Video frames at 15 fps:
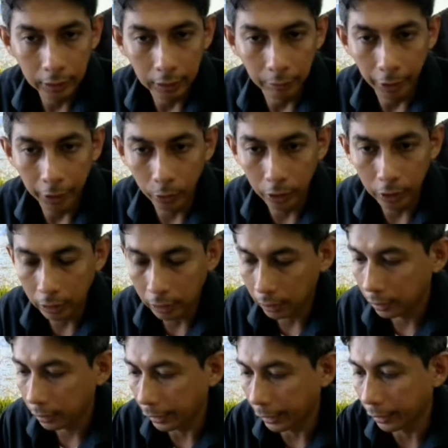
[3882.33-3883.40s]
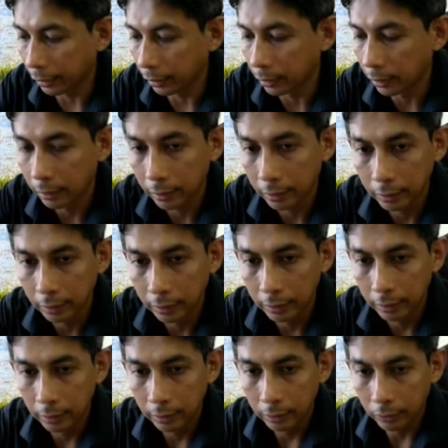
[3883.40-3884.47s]
manual and
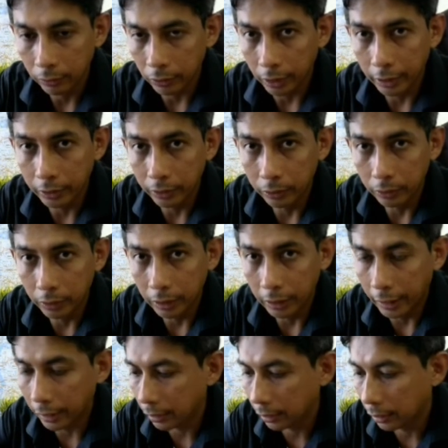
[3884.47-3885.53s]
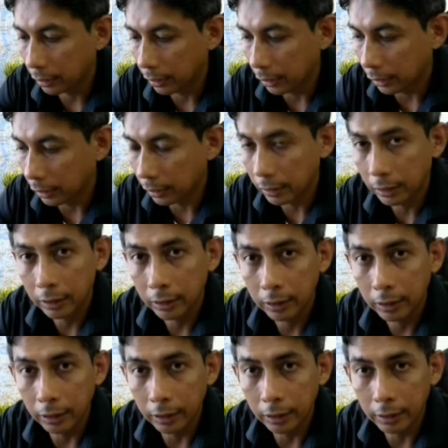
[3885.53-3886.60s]
try to get here
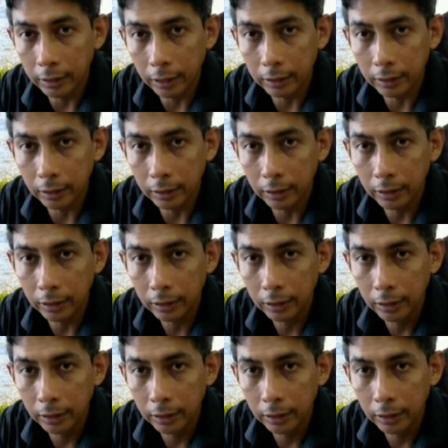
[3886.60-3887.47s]
is actually